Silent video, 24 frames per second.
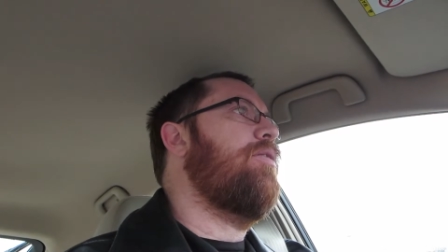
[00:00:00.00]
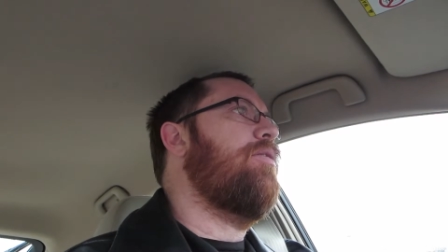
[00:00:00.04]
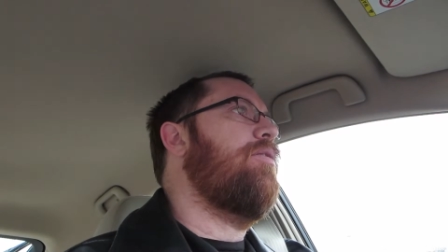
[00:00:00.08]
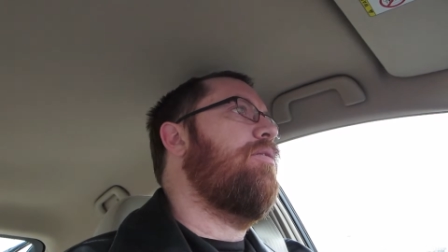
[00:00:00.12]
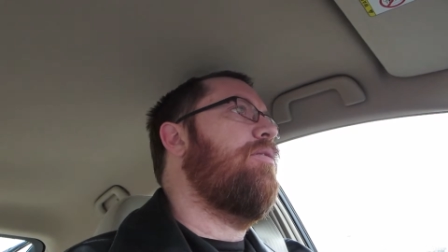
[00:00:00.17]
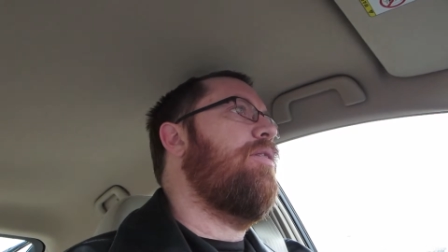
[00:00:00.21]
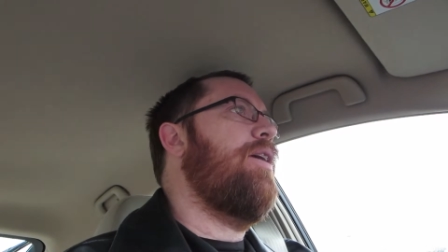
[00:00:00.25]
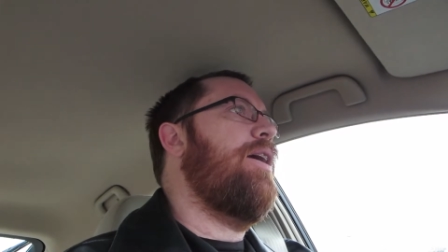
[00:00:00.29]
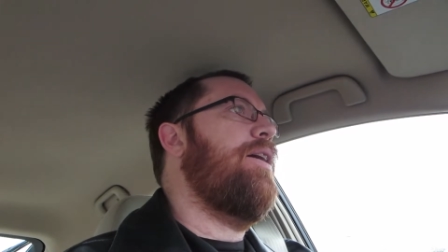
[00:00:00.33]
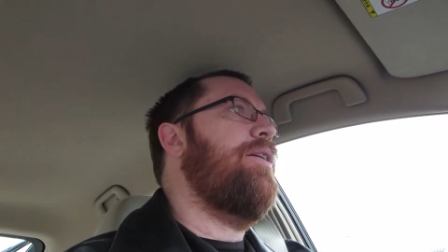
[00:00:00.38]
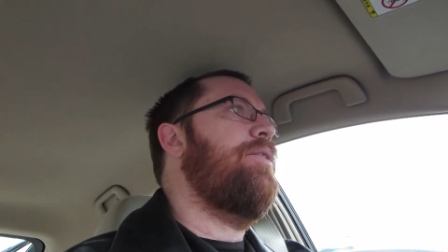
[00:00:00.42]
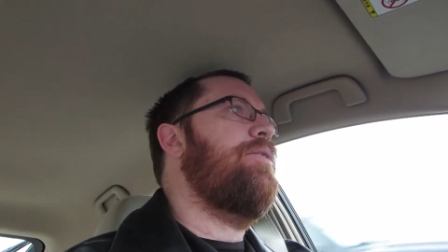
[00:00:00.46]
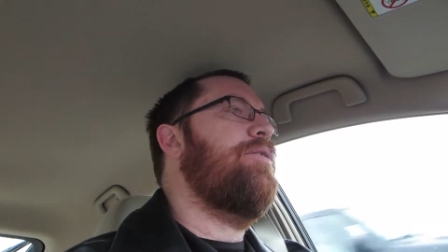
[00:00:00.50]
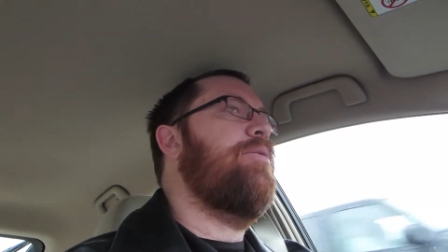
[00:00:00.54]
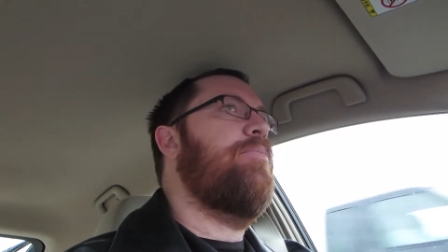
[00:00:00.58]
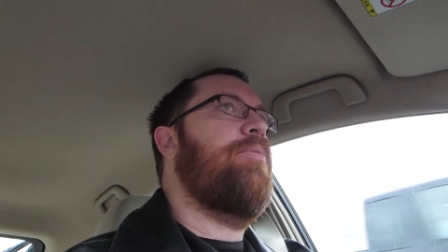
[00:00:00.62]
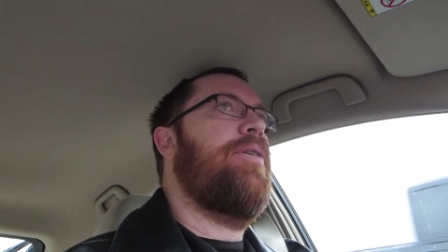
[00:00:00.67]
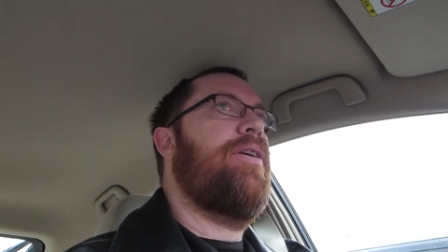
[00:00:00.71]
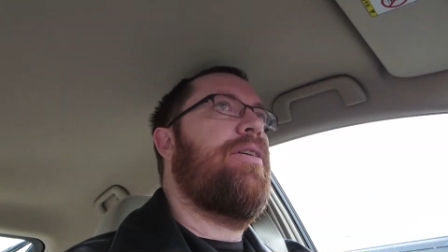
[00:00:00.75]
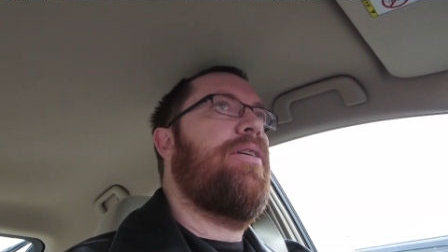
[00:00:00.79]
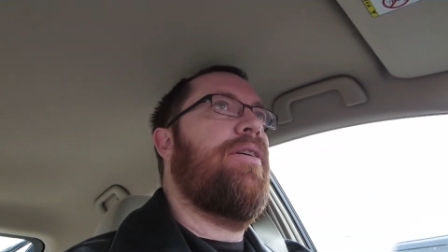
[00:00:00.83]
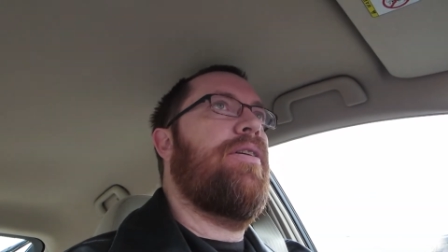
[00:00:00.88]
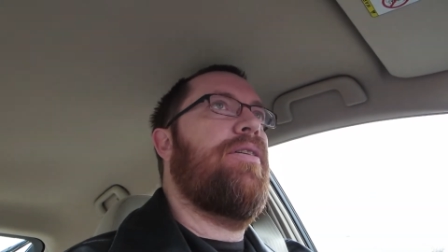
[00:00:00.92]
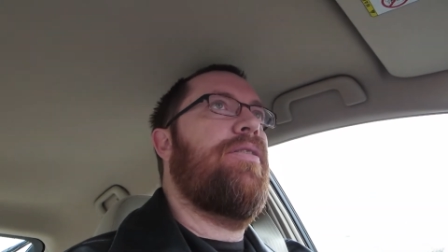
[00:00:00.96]
crazy
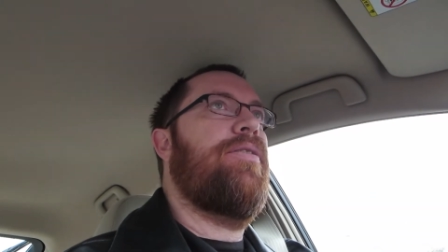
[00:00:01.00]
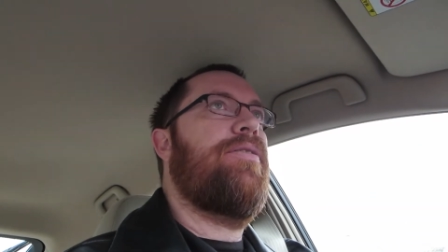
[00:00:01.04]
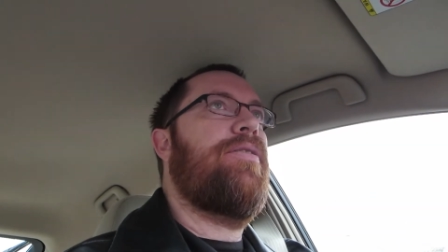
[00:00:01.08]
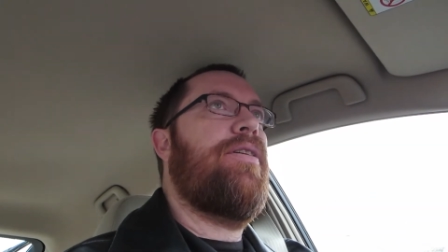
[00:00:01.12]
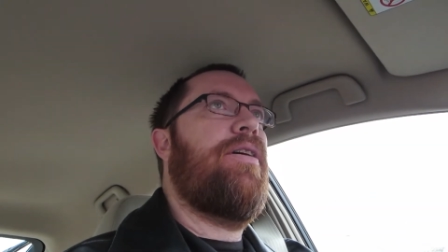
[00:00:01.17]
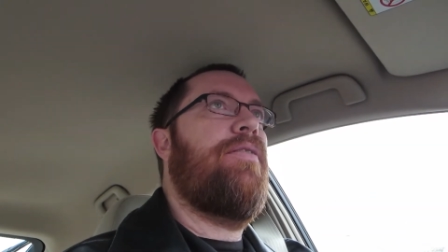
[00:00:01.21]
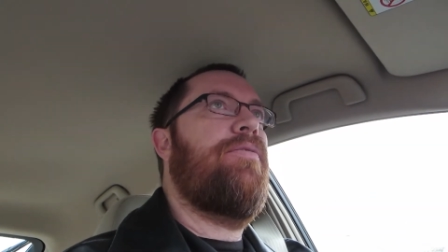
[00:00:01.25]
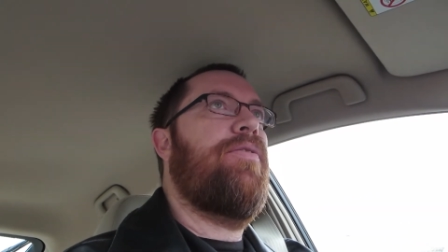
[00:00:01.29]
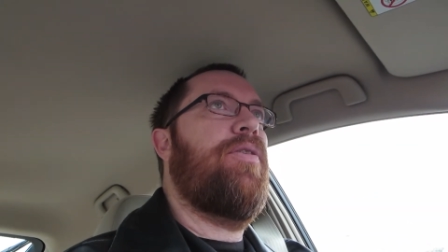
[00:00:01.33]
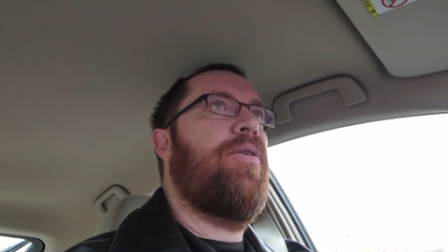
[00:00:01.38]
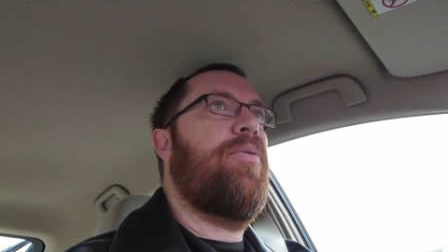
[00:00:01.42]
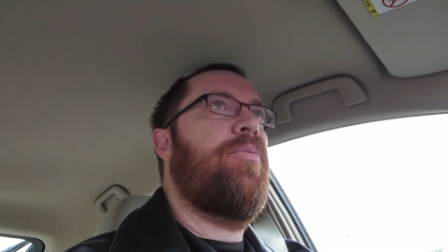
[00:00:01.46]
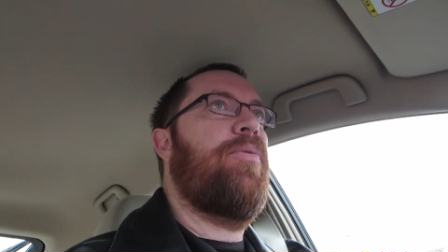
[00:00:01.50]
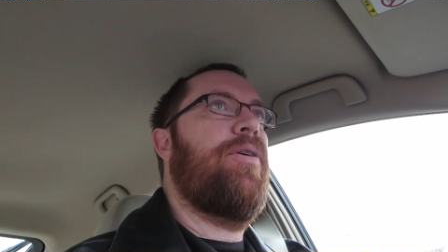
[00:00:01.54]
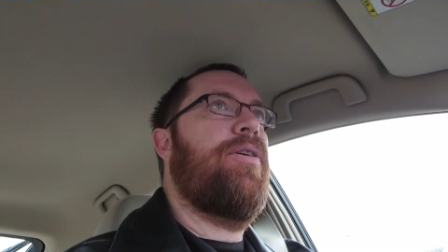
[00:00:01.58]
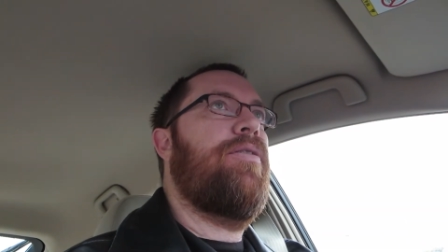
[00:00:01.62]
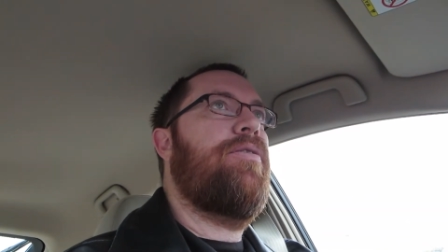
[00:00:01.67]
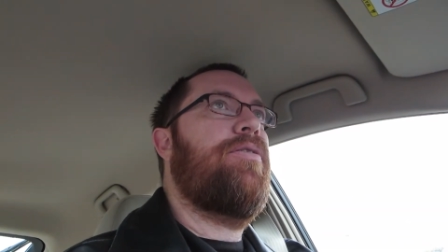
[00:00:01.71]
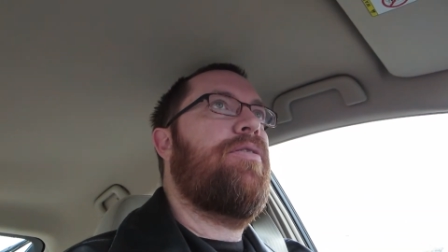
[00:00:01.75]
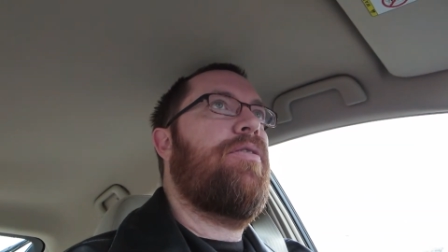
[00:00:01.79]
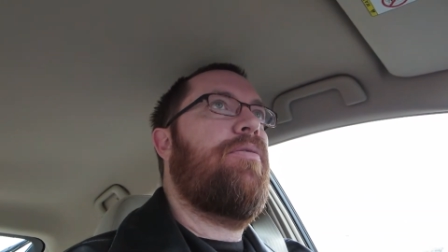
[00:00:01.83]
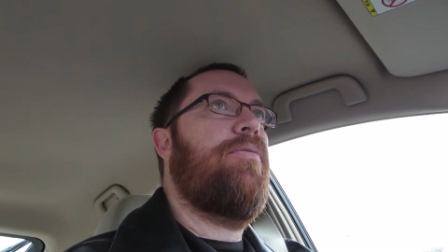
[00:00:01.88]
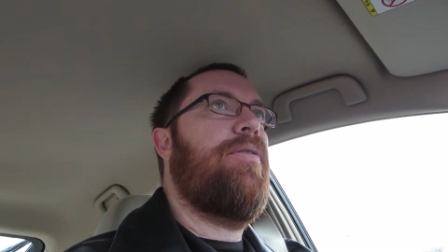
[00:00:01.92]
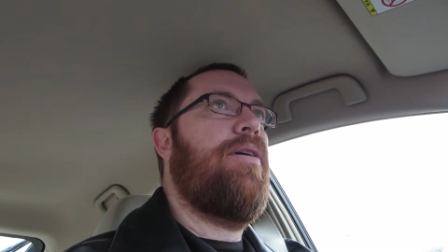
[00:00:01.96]
because they have their
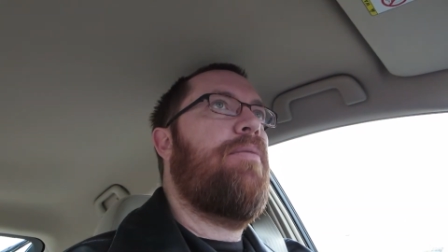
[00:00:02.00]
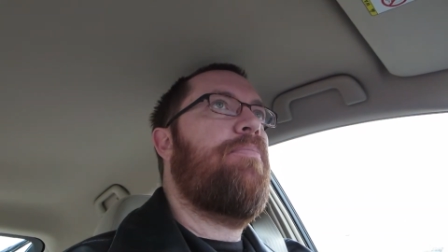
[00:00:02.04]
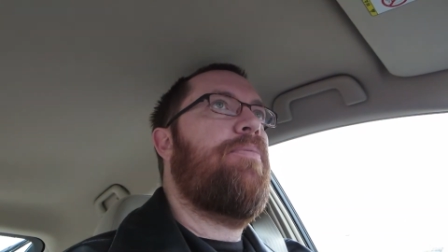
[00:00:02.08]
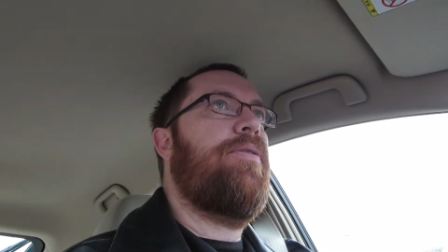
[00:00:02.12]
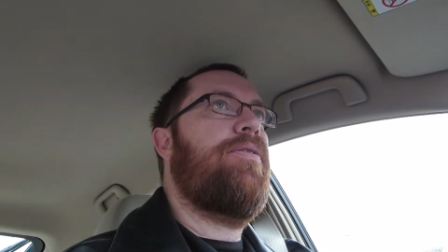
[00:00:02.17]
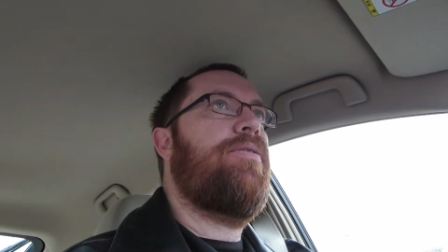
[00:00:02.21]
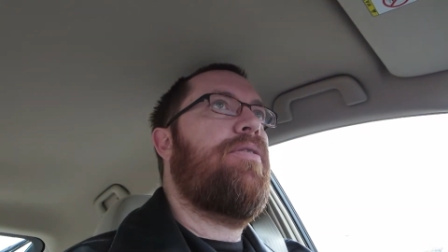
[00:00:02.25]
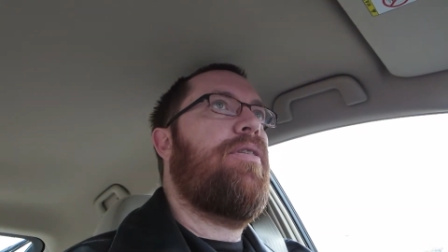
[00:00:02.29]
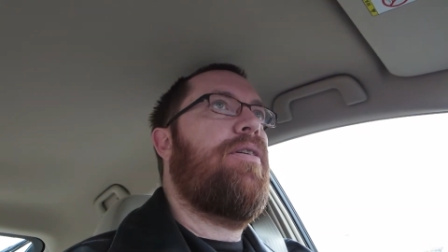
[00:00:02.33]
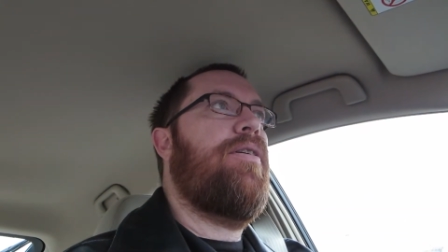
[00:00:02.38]
windshield wipers